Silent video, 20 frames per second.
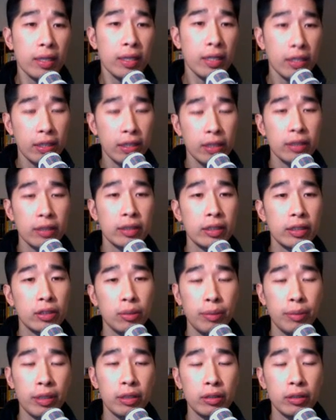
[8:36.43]
you can
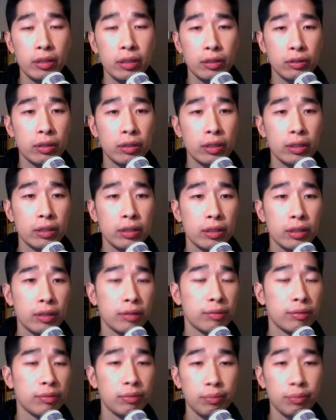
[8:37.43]
distribute it across
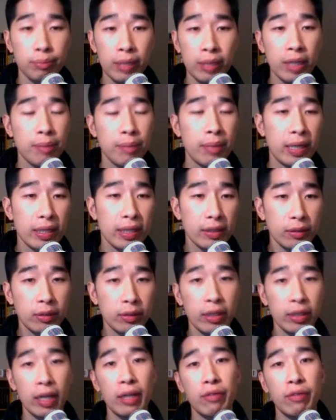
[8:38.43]
to many
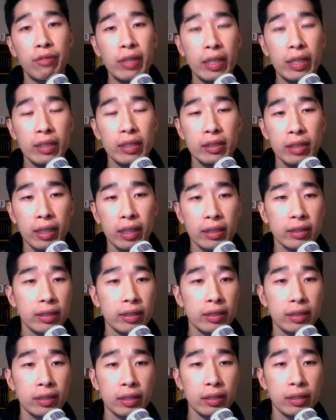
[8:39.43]
video sites
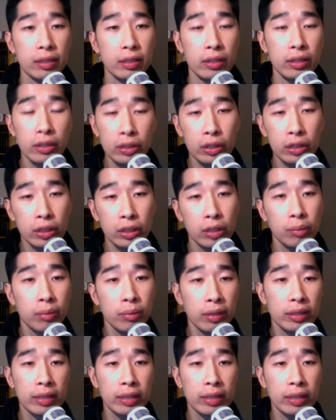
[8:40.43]
such as YouTube,